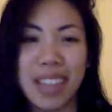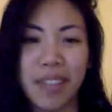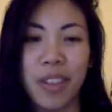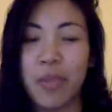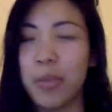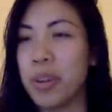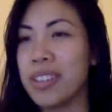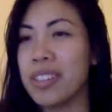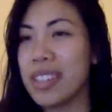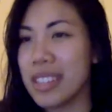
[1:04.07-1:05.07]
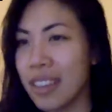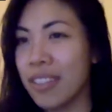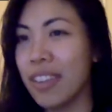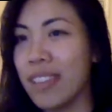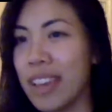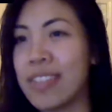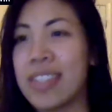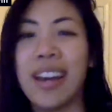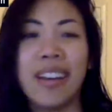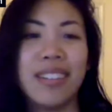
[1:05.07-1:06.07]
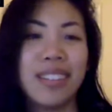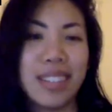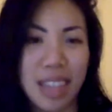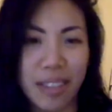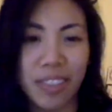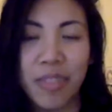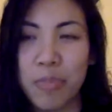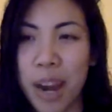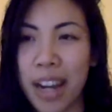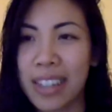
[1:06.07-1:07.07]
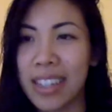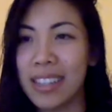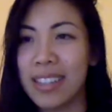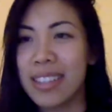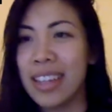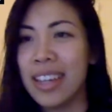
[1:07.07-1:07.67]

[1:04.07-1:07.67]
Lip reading: world, the self-love lifestyle, the self-love practice.